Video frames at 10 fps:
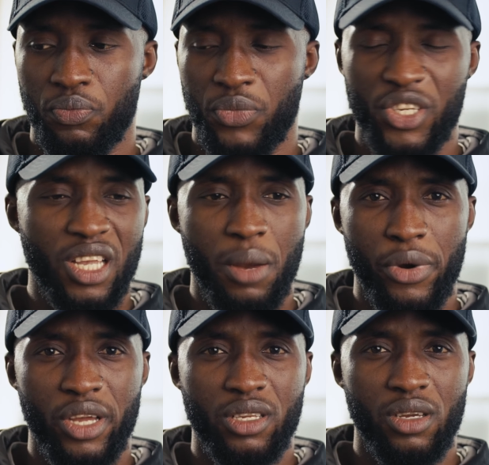these
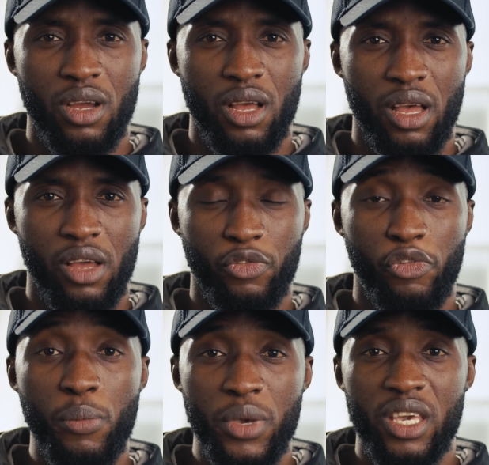cameras,
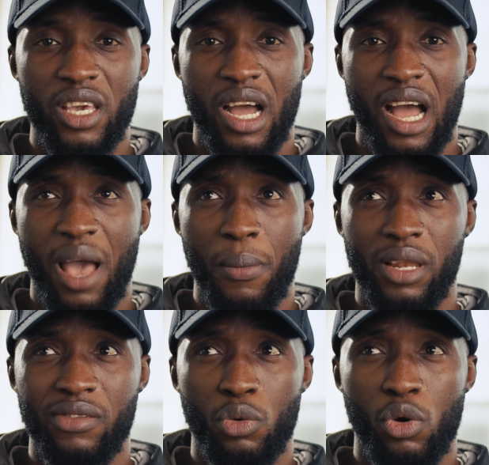for me, yeah, I
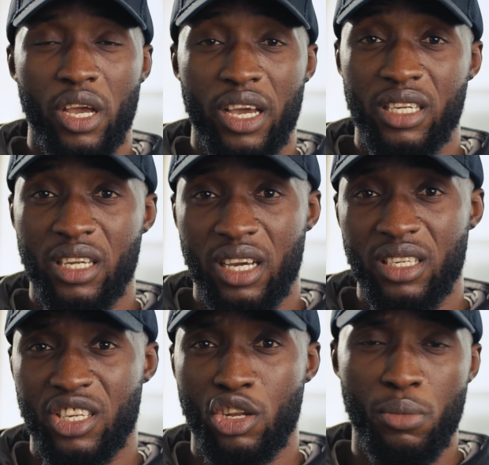believe they work hand in hand.
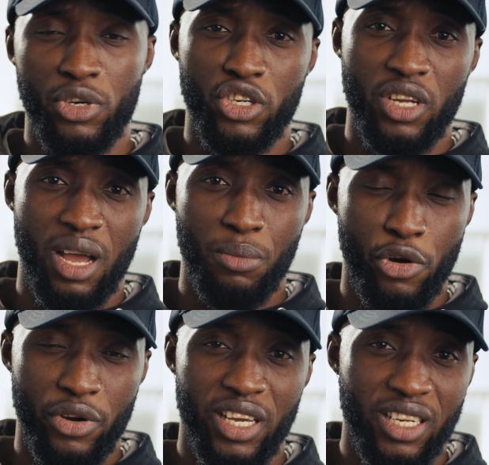There's a documentary I'm
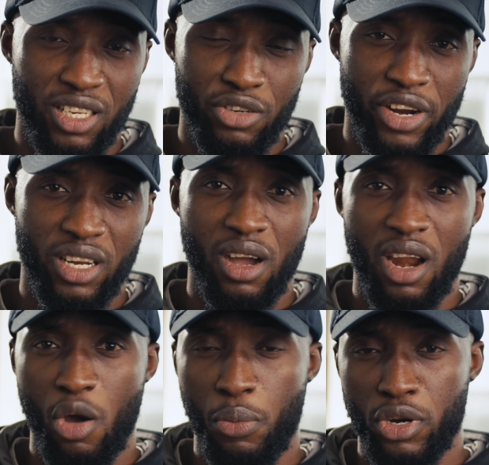currently editing right now,
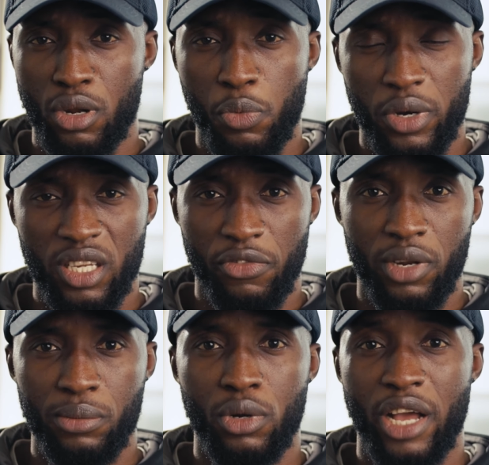and I'll put it up when it's
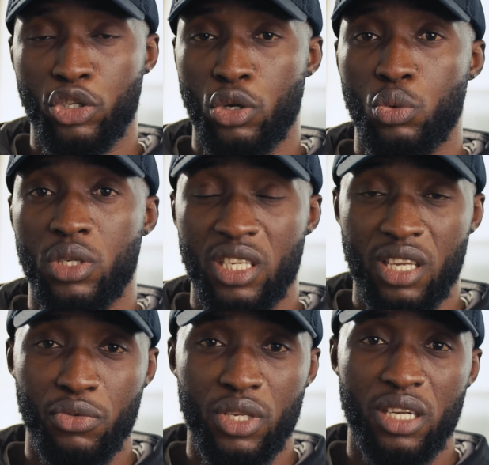available. I shot with
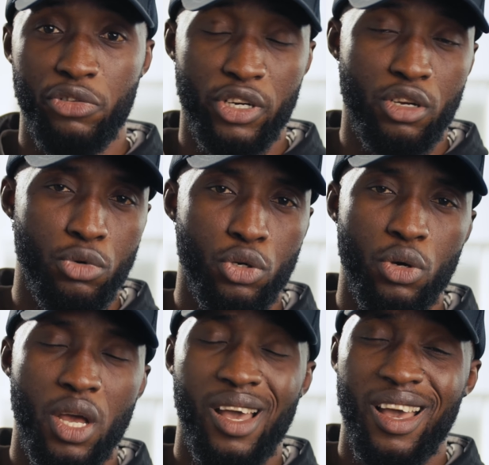C70 and the Red
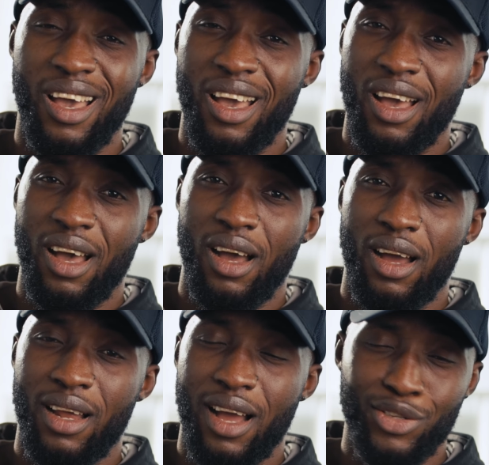Komodo.
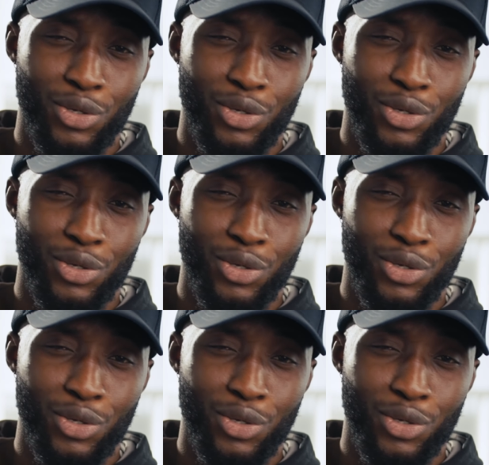And